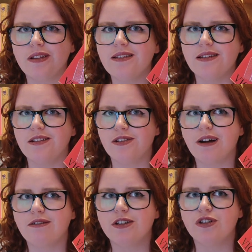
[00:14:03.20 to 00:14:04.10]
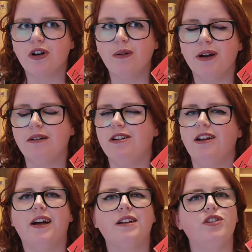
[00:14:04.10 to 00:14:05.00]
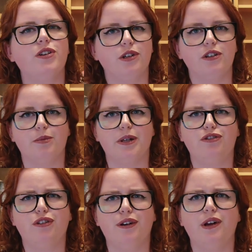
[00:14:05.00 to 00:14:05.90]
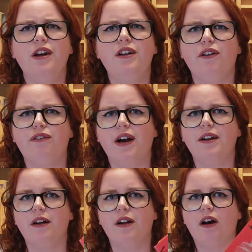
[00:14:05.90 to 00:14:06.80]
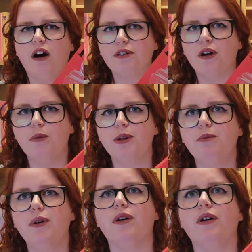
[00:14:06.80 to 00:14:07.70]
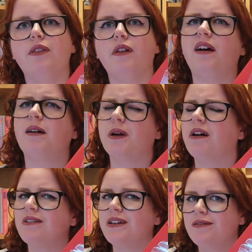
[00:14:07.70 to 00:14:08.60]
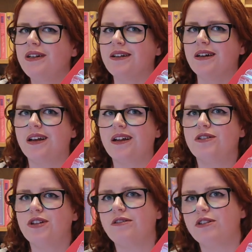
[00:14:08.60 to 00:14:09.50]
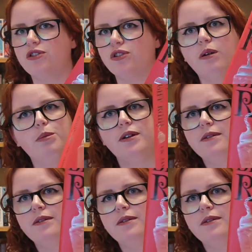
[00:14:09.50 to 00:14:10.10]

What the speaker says: this in a charity shop, and I was like, that's too good to be true. To find an uncommon book that I am currently reading in a charity shop.